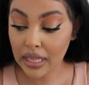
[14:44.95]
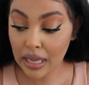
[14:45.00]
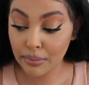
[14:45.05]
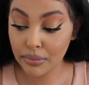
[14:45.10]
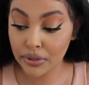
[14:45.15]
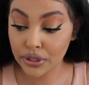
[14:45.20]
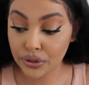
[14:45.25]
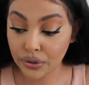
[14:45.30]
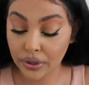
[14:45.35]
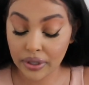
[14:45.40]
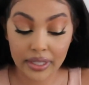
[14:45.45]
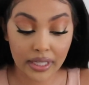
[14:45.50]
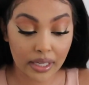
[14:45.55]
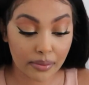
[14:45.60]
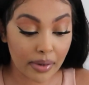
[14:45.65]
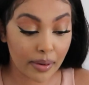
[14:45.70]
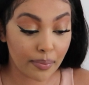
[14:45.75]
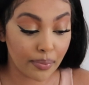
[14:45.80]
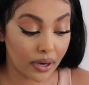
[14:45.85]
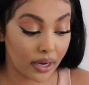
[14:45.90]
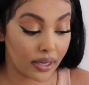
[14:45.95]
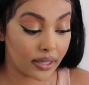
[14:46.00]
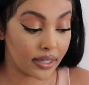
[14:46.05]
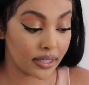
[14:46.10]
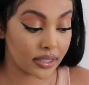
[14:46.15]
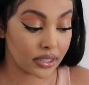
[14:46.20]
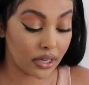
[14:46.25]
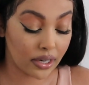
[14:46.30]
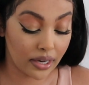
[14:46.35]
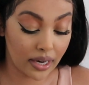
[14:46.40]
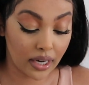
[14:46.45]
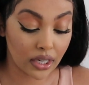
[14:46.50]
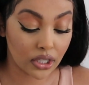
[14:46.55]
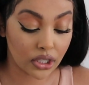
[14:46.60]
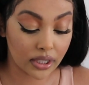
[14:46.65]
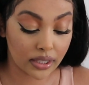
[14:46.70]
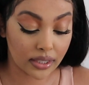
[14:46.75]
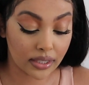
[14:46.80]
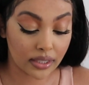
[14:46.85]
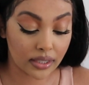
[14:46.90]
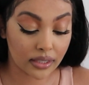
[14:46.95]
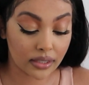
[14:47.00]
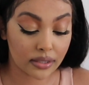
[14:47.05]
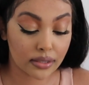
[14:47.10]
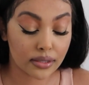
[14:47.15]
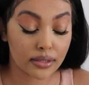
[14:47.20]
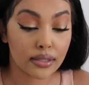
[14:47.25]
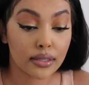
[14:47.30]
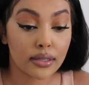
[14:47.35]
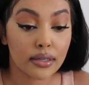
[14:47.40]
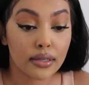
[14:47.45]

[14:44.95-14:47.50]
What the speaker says: Majority of my products are actually NYX.